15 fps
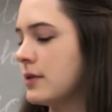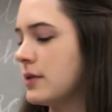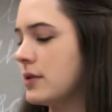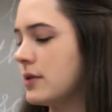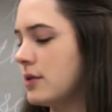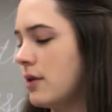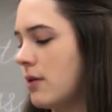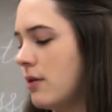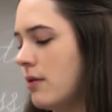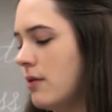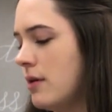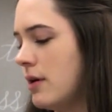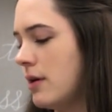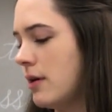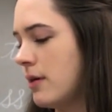
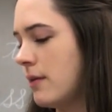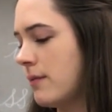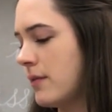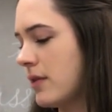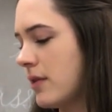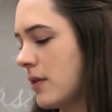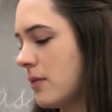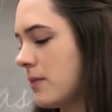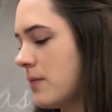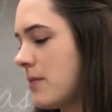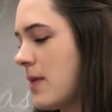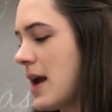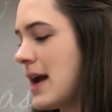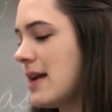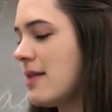So, the
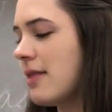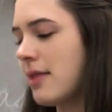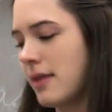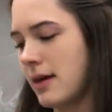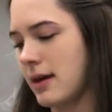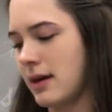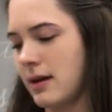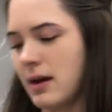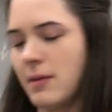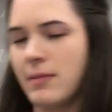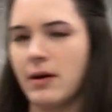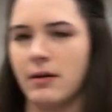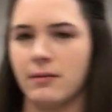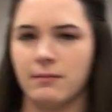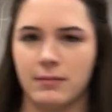main thing
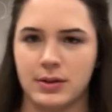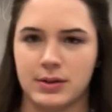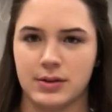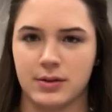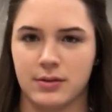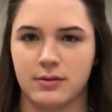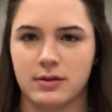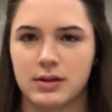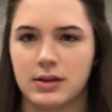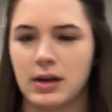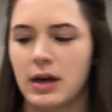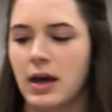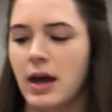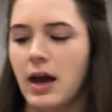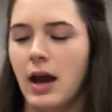about bassoons
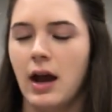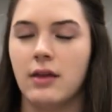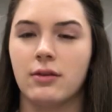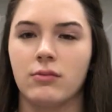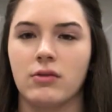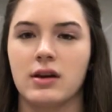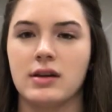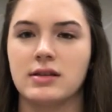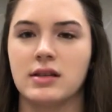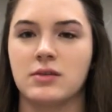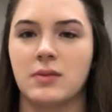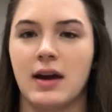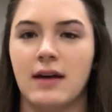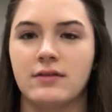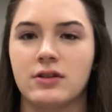and the reeds
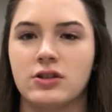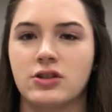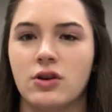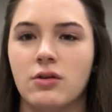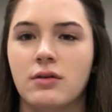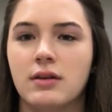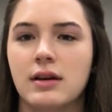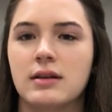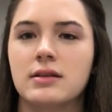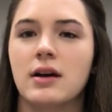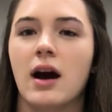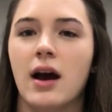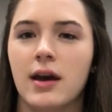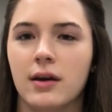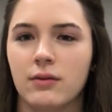is we have to soak the
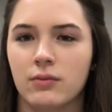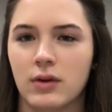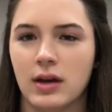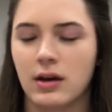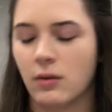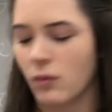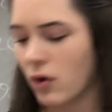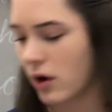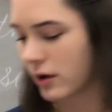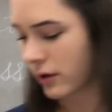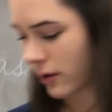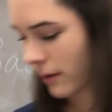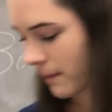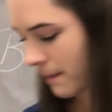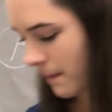entire reed in
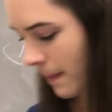water.